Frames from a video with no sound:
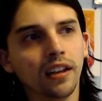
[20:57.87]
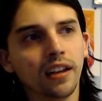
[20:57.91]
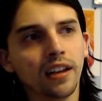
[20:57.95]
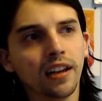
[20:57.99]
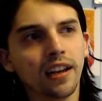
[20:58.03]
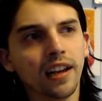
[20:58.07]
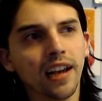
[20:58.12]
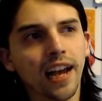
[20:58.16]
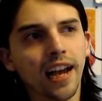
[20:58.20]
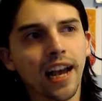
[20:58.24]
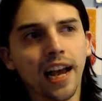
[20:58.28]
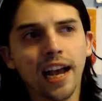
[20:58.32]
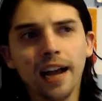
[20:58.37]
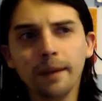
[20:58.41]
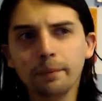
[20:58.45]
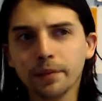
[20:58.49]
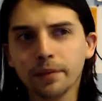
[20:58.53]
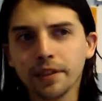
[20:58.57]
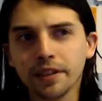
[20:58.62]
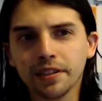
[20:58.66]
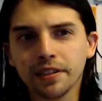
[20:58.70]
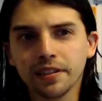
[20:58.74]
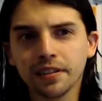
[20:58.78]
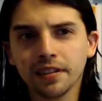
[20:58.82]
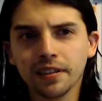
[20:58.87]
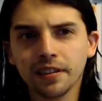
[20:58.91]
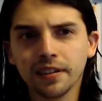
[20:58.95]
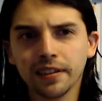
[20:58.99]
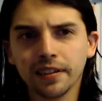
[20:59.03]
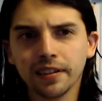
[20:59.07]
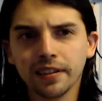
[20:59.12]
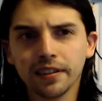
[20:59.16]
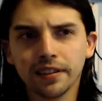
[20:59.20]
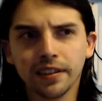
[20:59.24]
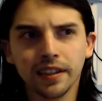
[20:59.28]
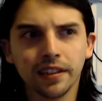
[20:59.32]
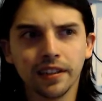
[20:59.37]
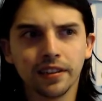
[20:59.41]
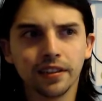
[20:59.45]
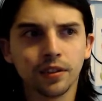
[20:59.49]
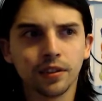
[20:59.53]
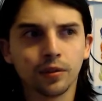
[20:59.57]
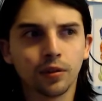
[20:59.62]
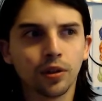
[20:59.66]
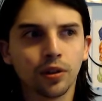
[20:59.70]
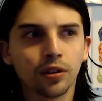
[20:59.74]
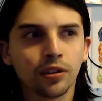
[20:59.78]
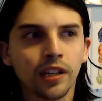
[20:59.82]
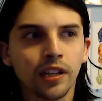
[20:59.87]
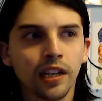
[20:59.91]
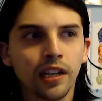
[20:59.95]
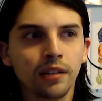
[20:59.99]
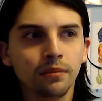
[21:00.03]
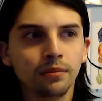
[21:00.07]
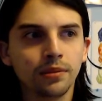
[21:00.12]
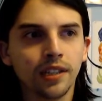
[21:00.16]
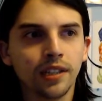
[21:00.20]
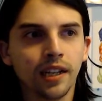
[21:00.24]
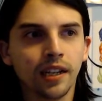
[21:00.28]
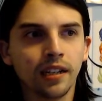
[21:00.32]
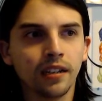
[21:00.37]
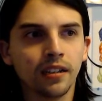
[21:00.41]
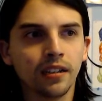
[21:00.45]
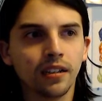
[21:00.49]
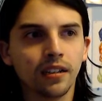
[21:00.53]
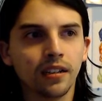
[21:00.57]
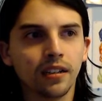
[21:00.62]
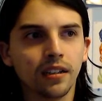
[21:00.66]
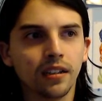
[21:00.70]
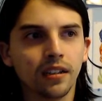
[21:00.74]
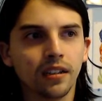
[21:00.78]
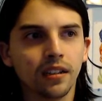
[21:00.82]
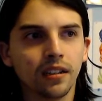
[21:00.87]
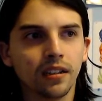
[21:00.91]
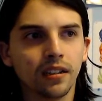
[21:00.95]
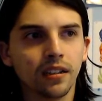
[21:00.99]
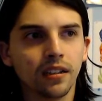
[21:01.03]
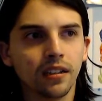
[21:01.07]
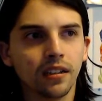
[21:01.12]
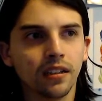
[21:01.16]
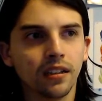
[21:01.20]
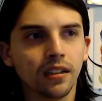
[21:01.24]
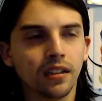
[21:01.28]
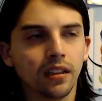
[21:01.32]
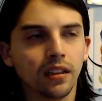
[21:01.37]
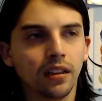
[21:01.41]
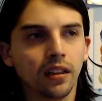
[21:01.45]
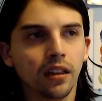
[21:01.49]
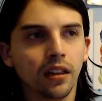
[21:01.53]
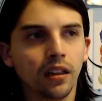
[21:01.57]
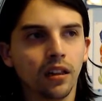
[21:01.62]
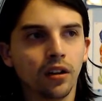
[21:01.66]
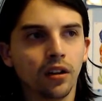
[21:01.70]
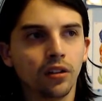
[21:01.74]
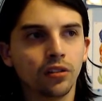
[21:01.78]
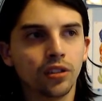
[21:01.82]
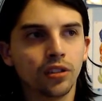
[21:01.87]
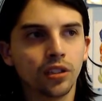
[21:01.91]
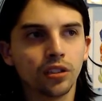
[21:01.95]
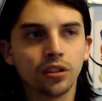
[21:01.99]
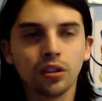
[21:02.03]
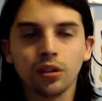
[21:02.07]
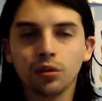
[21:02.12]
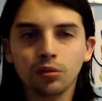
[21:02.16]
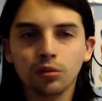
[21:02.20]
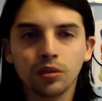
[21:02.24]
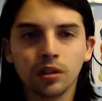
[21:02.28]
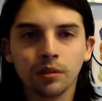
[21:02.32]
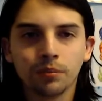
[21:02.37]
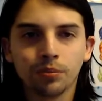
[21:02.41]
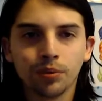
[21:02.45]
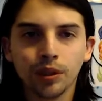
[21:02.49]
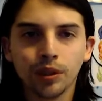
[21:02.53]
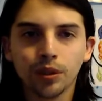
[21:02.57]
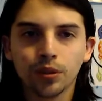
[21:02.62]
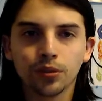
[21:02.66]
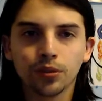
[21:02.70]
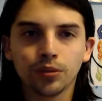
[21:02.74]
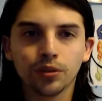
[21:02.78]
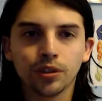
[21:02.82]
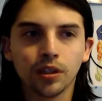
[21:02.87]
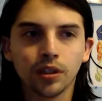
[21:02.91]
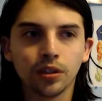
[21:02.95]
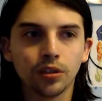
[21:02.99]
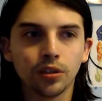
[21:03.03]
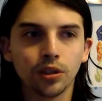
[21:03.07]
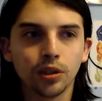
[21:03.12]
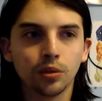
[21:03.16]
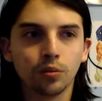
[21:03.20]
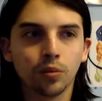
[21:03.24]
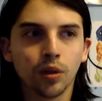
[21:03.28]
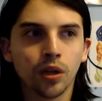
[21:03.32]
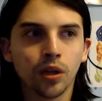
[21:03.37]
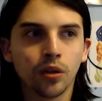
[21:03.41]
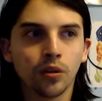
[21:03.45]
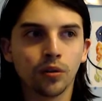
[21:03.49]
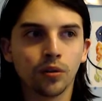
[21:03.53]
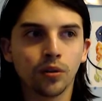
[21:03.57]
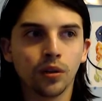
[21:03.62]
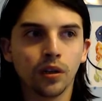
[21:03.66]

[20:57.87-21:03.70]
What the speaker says: happy that there are games that are just losing pre-order sales while